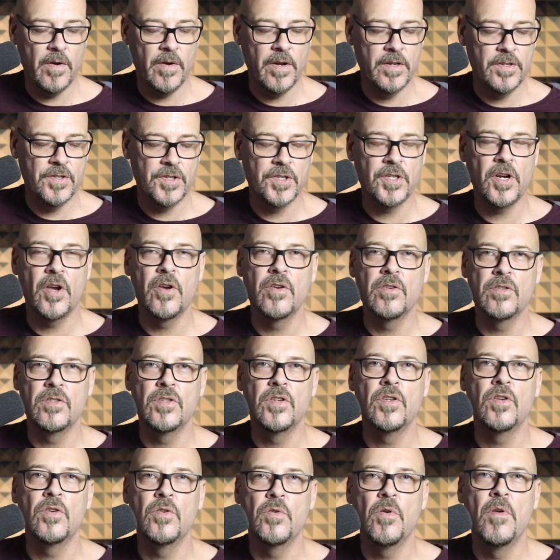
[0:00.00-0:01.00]
it shows
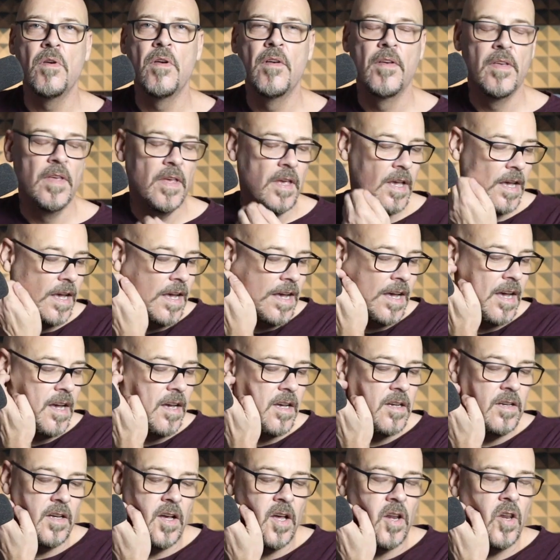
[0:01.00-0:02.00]
you
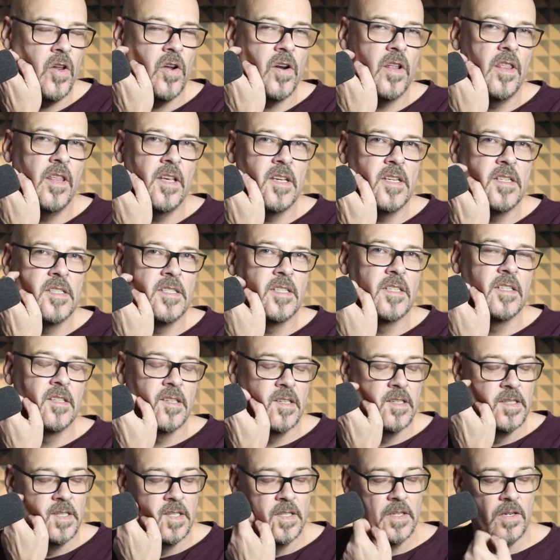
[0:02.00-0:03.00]
a lot of these,
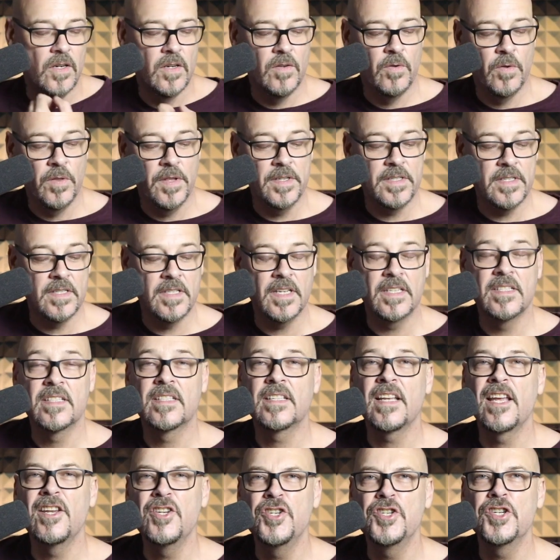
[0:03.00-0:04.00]
well, these
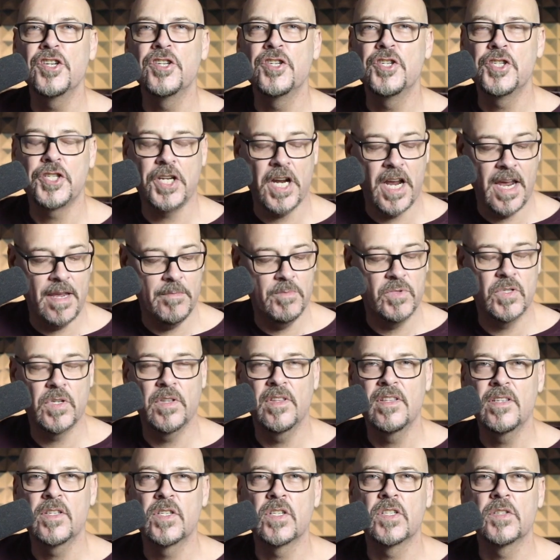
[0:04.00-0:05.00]
extension shapes,
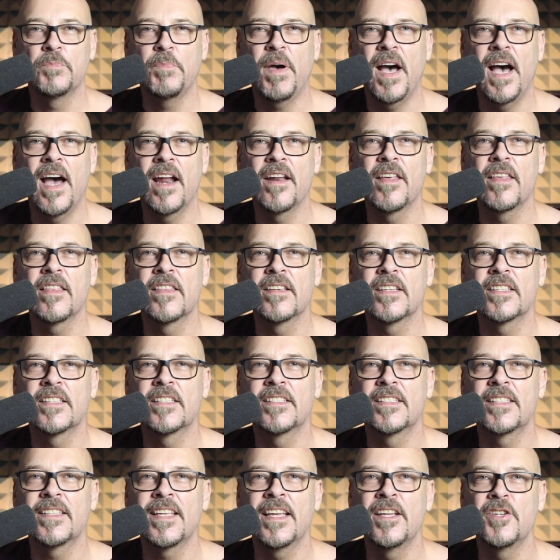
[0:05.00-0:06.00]
and this is part of the
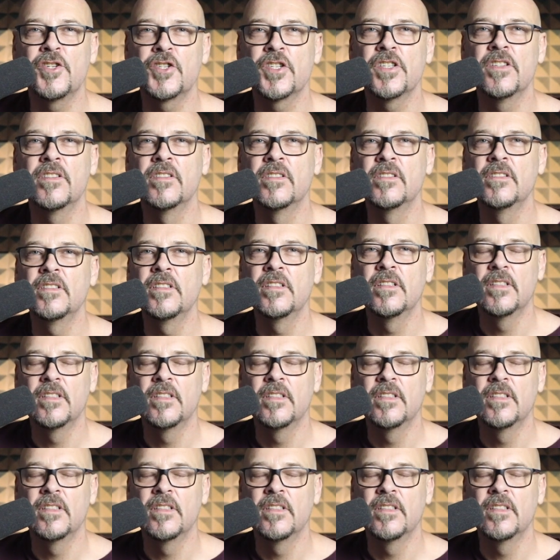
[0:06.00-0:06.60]
extension.